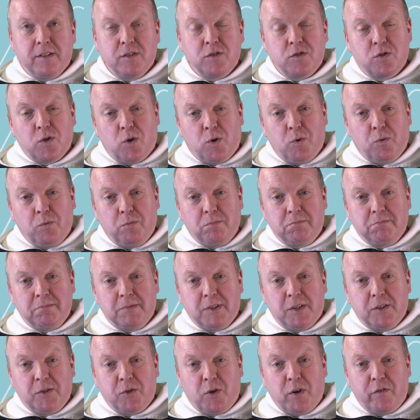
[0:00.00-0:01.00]
So
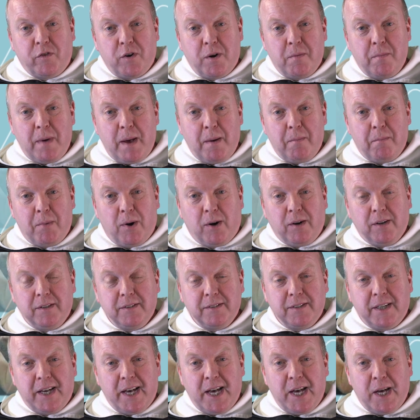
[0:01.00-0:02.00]
I don't know if you remember
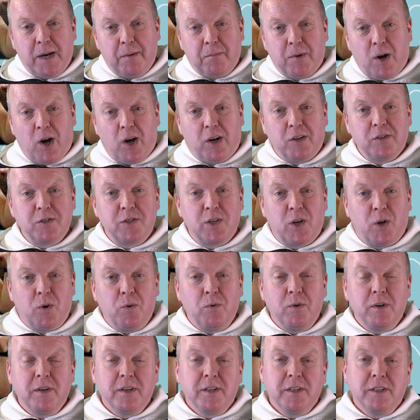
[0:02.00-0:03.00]
um,
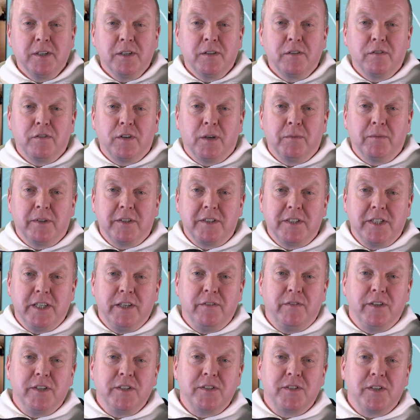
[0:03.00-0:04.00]
Onslow from the
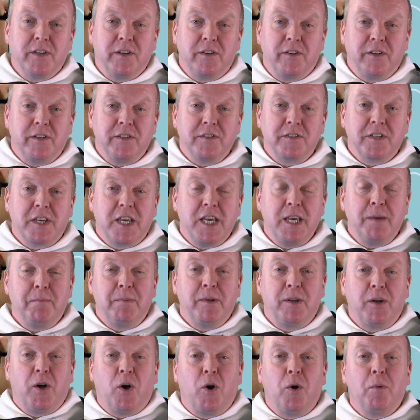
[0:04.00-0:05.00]
TV series
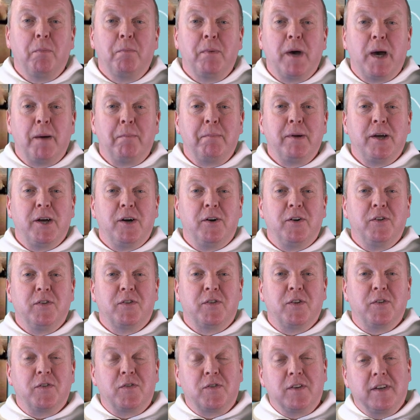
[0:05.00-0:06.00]
Keeping Up
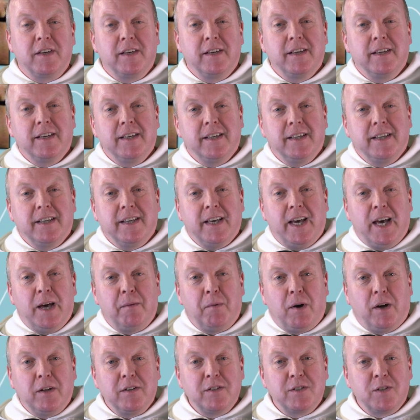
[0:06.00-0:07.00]
Appearances.
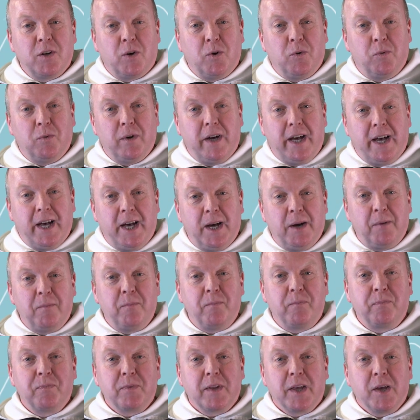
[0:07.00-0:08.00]
Um, Onslow
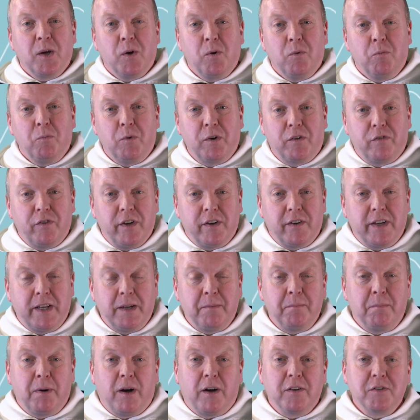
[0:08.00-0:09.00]
um, would fit
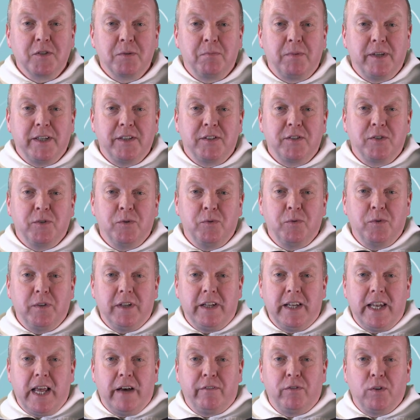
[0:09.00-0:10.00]
in possibly to
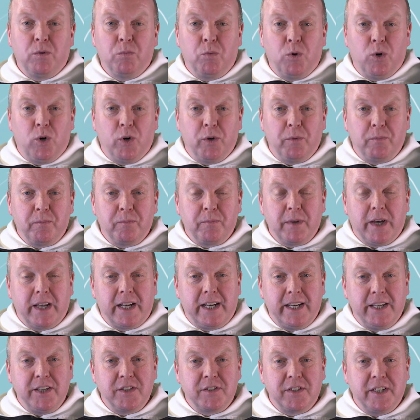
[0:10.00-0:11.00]
level one,
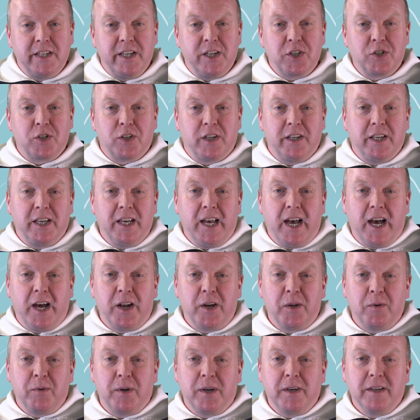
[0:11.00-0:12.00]
at least initially
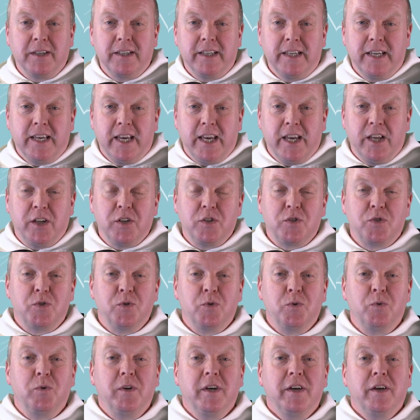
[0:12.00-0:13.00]
anyway,
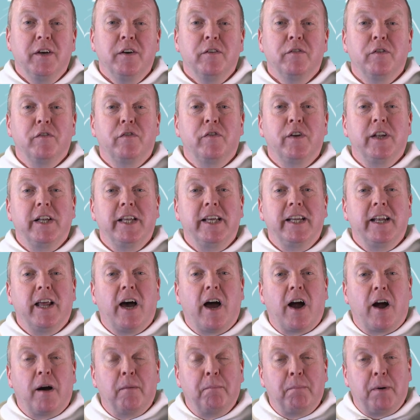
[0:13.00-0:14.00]
into fulfilling
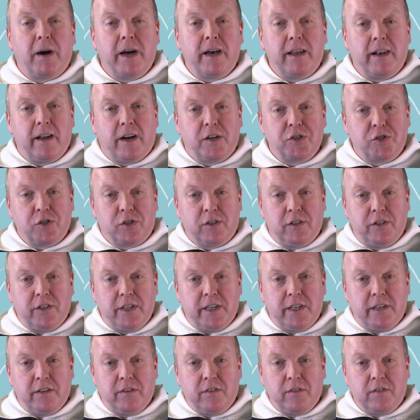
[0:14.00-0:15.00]
our biological
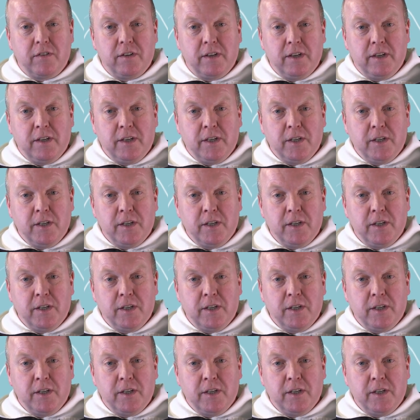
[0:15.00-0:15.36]
needs.